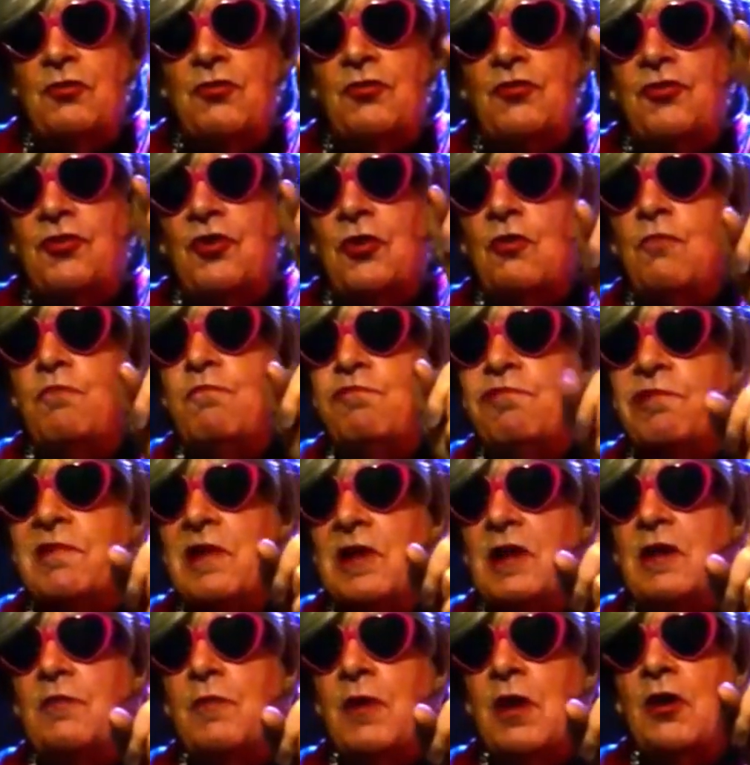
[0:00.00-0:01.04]

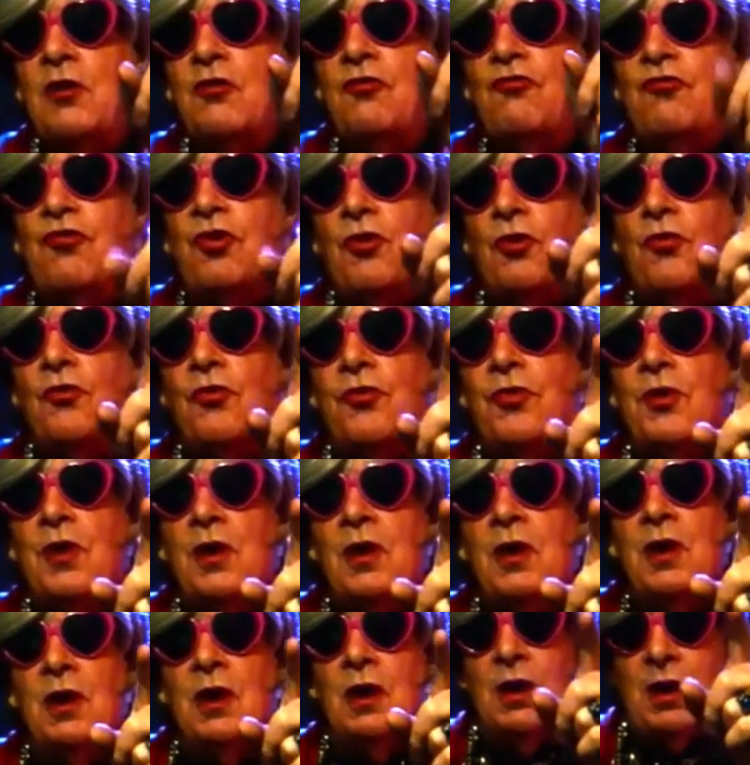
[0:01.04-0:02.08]
supreme truth
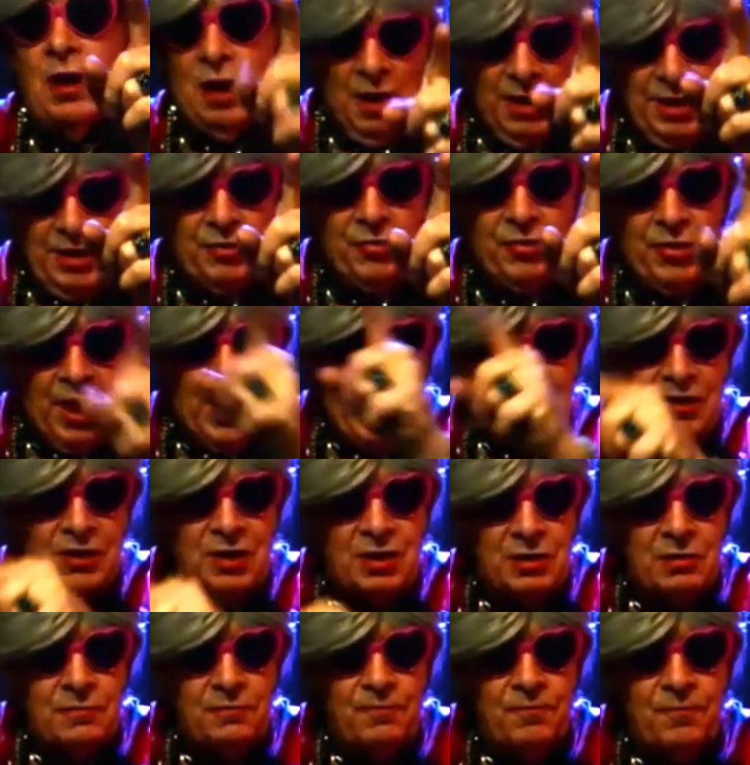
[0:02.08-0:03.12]
like that.
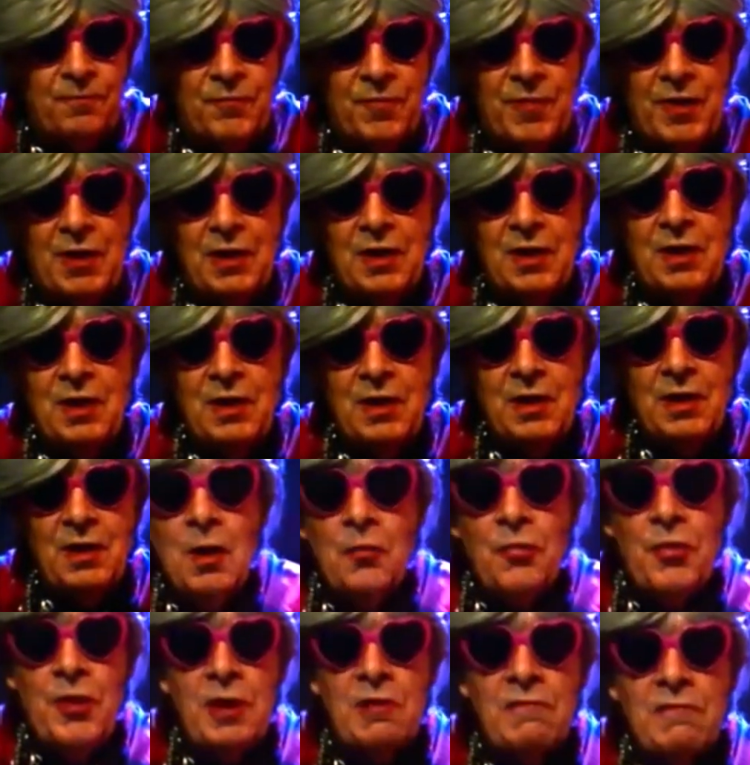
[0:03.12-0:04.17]

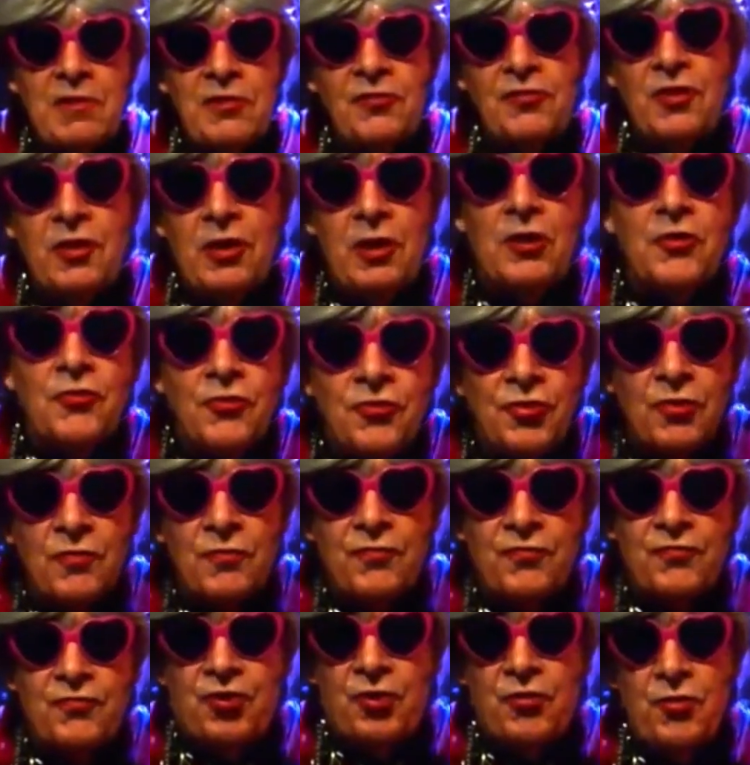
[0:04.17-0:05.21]
There is lots
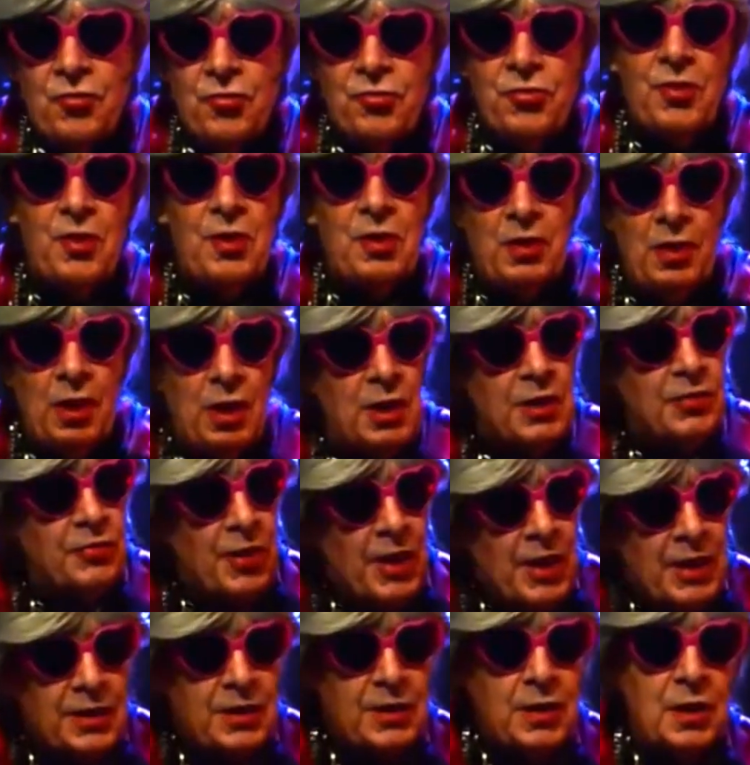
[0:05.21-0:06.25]
of truth like
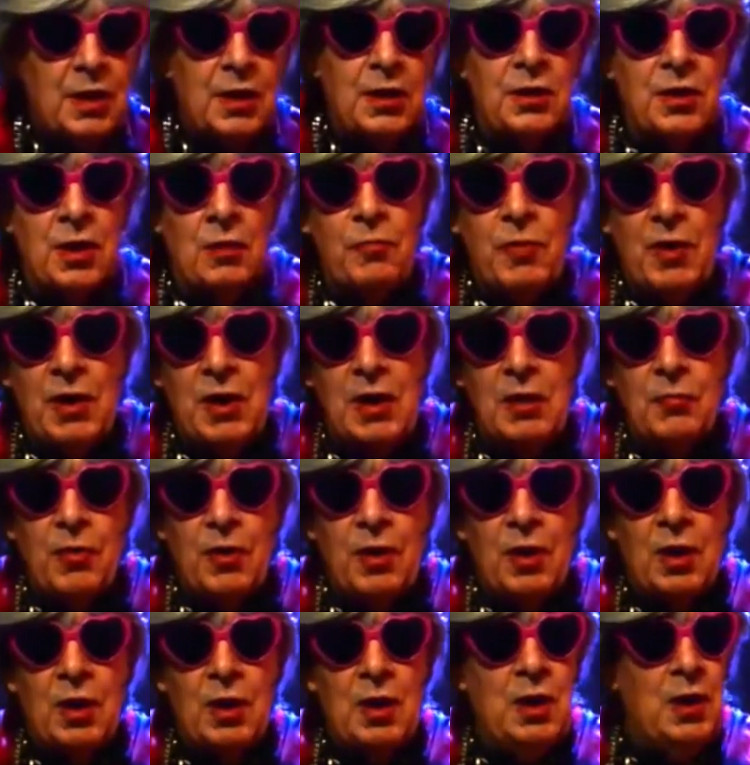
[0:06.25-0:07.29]
that in the Bible.
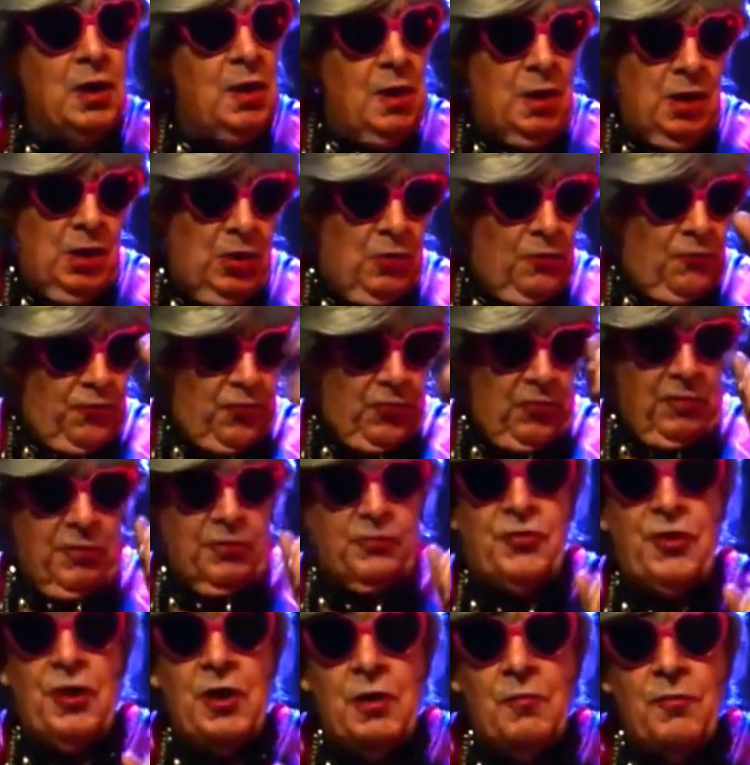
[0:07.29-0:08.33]
For
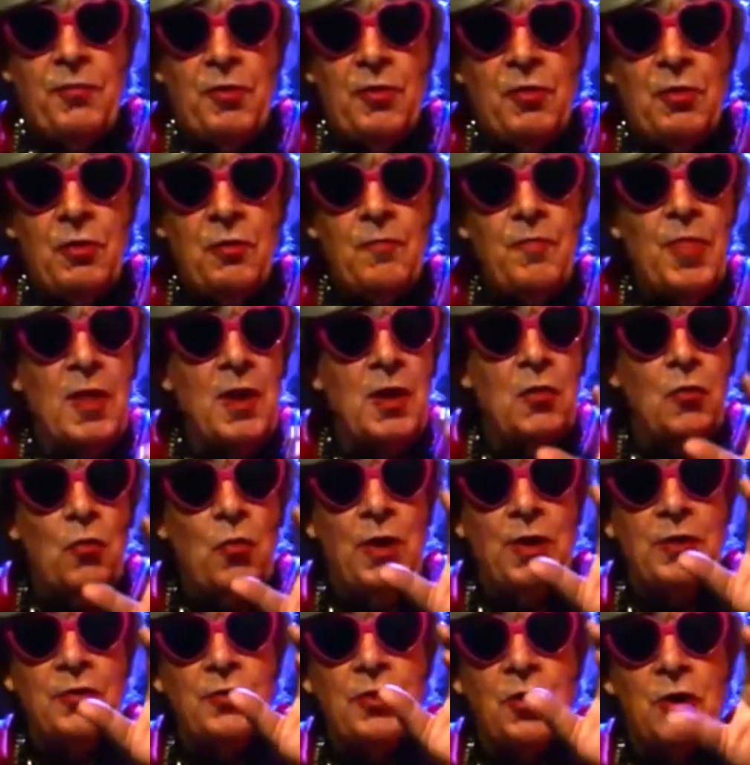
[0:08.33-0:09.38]
example,
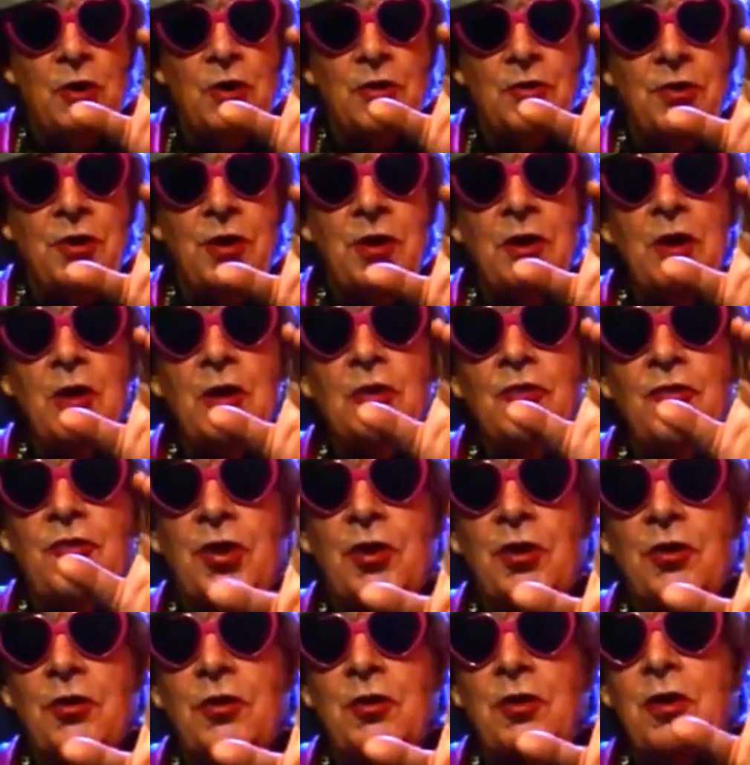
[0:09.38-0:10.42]
when God
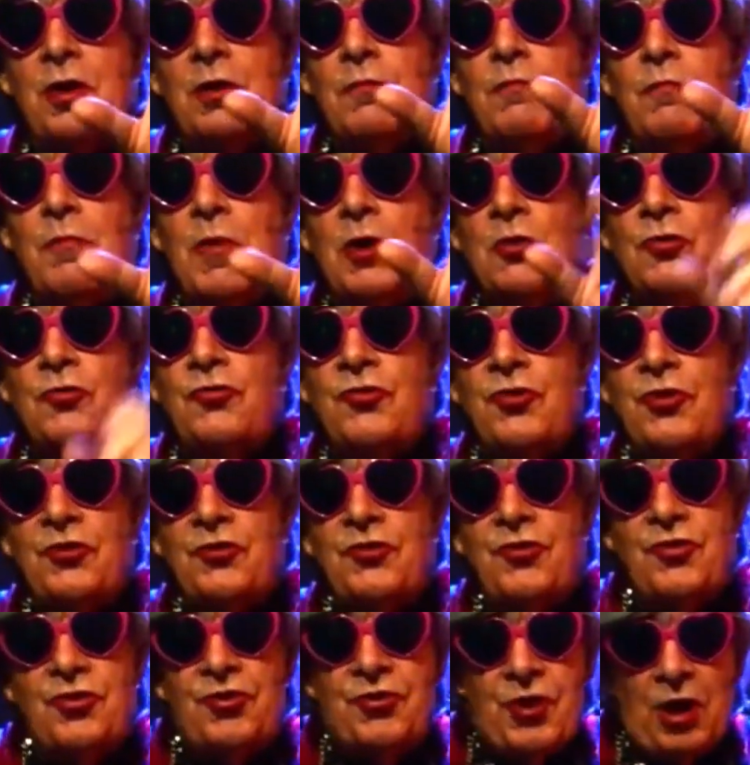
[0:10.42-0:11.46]
turned Moses'
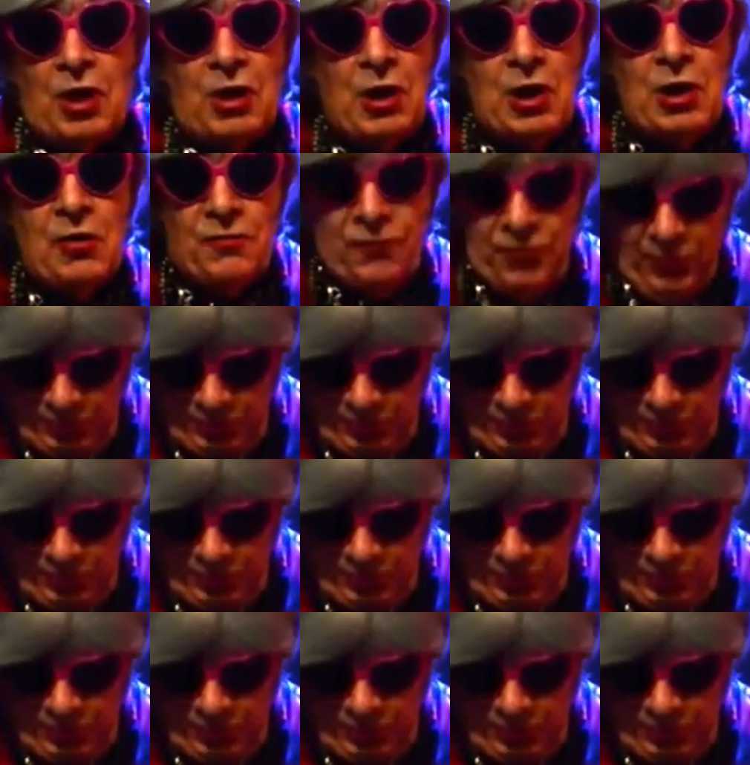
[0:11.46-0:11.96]
staff, you